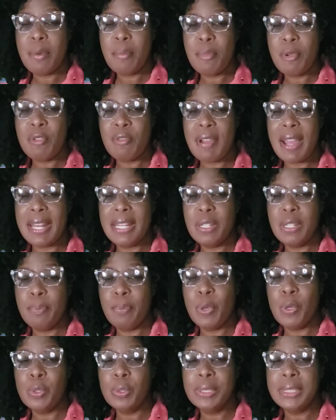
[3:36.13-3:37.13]
Miranda
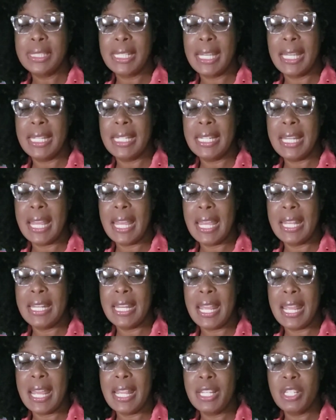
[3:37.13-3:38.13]
Bolden
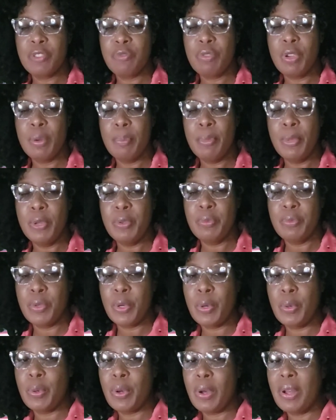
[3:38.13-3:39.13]
and Ezra Monroe,